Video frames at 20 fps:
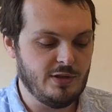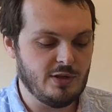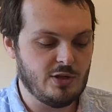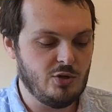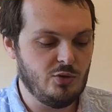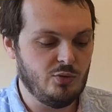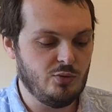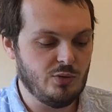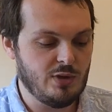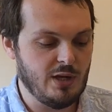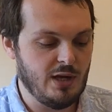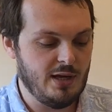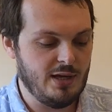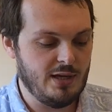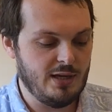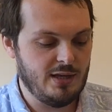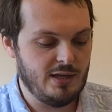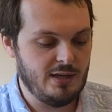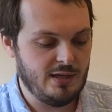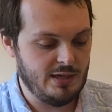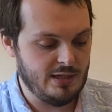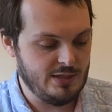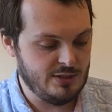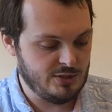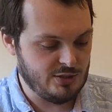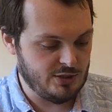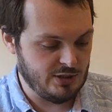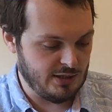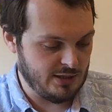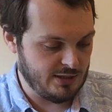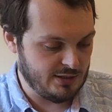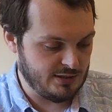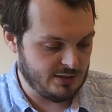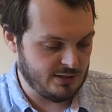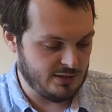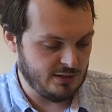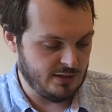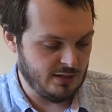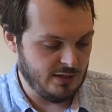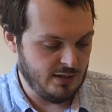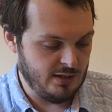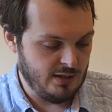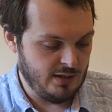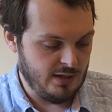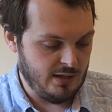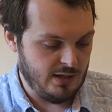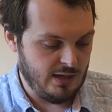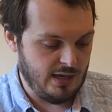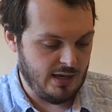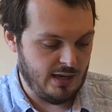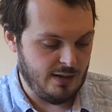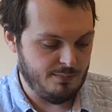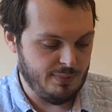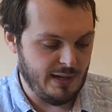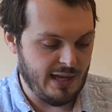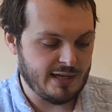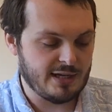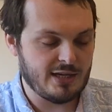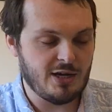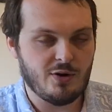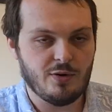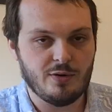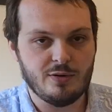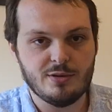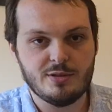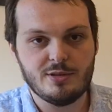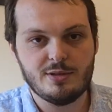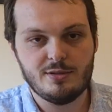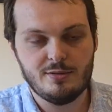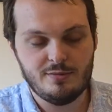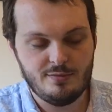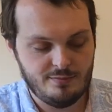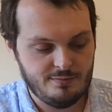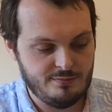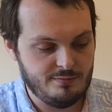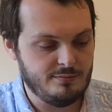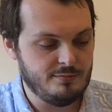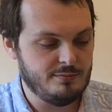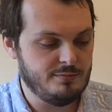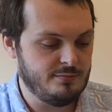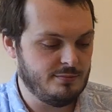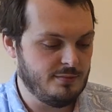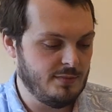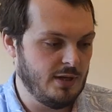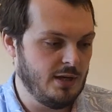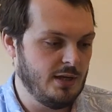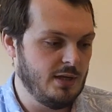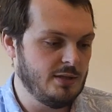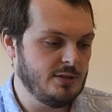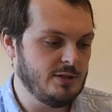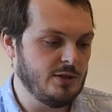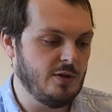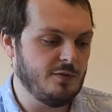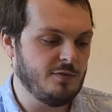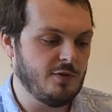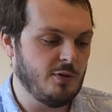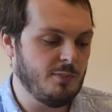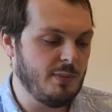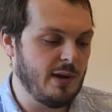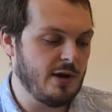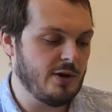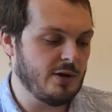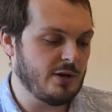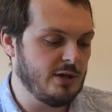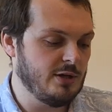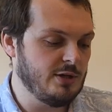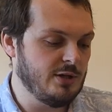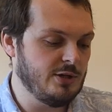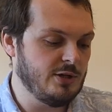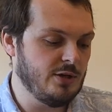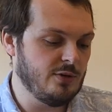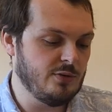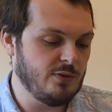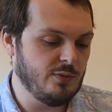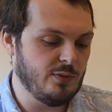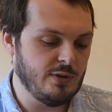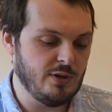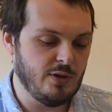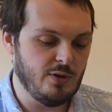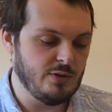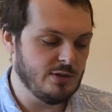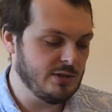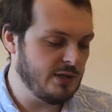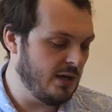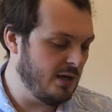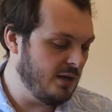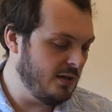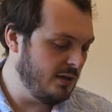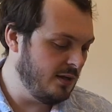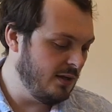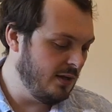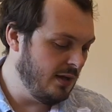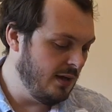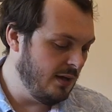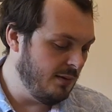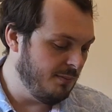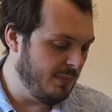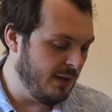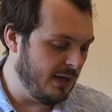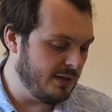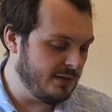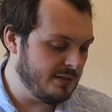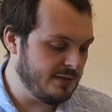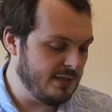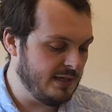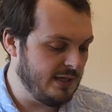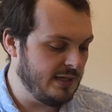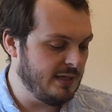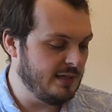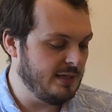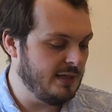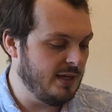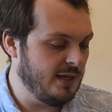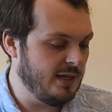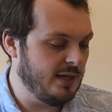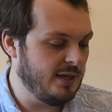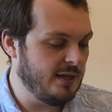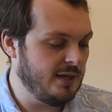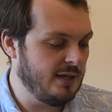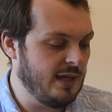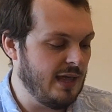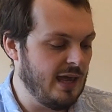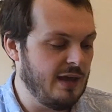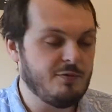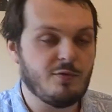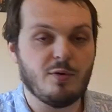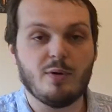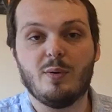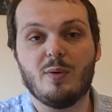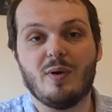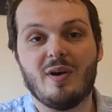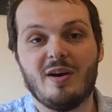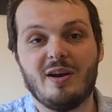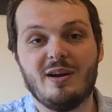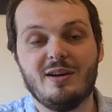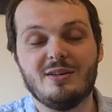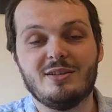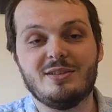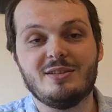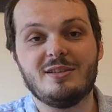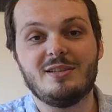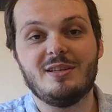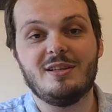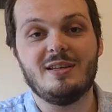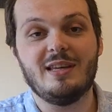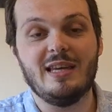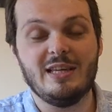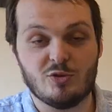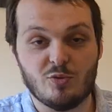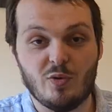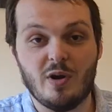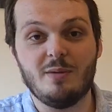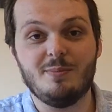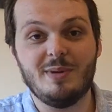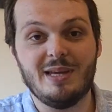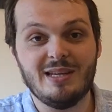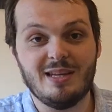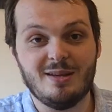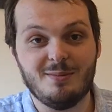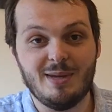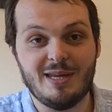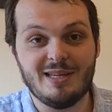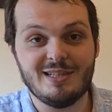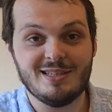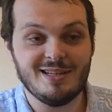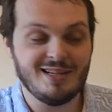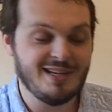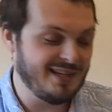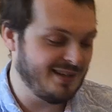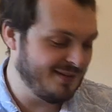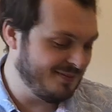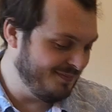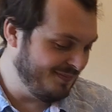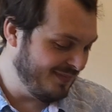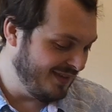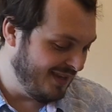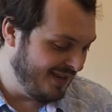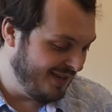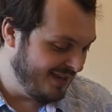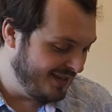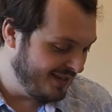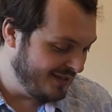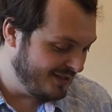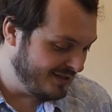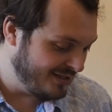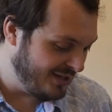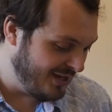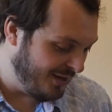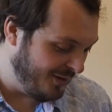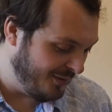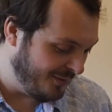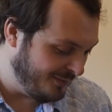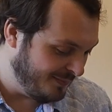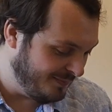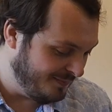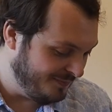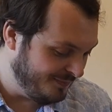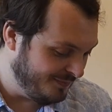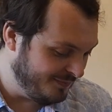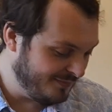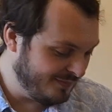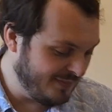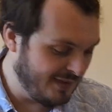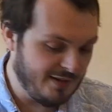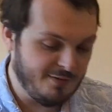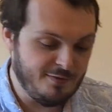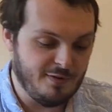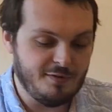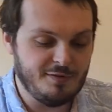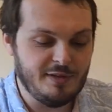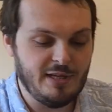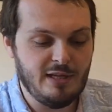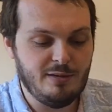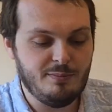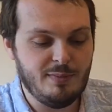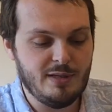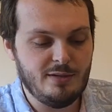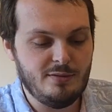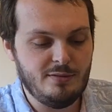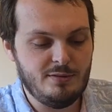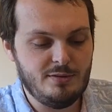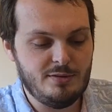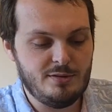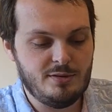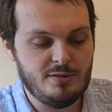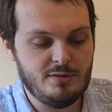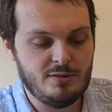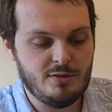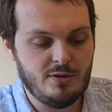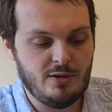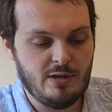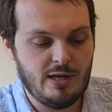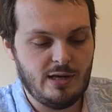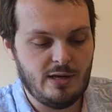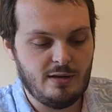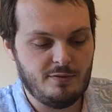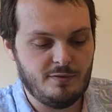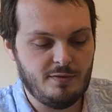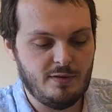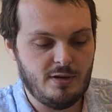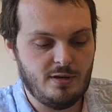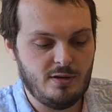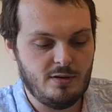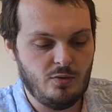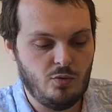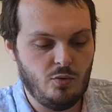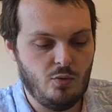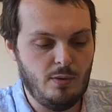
cool guy is just black currants. So if you're American, you don't know what those are, but in everywhere else, it's Ribena basically. So 15 mils, so half a